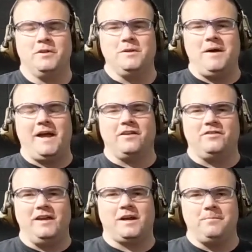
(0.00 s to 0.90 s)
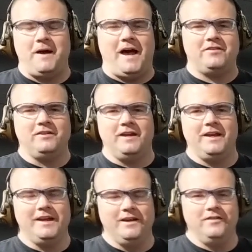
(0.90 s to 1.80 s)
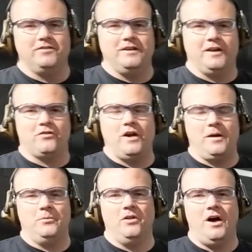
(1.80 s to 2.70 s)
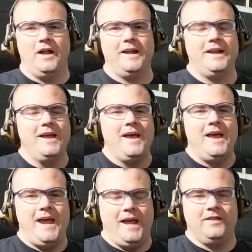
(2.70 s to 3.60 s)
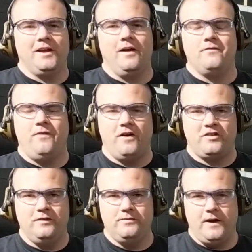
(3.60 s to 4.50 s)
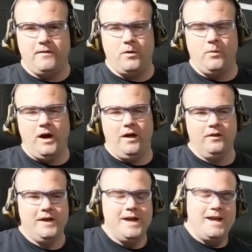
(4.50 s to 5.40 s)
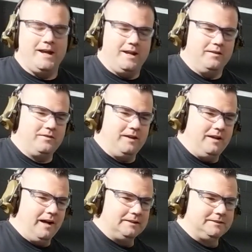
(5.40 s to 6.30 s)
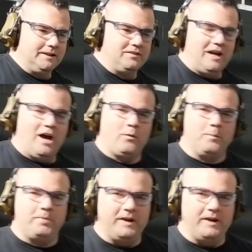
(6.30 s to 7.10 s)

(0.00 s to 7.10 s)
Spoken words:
but the magazine capacity is incredible on it and the gun functions very well. It is the Sig Sauer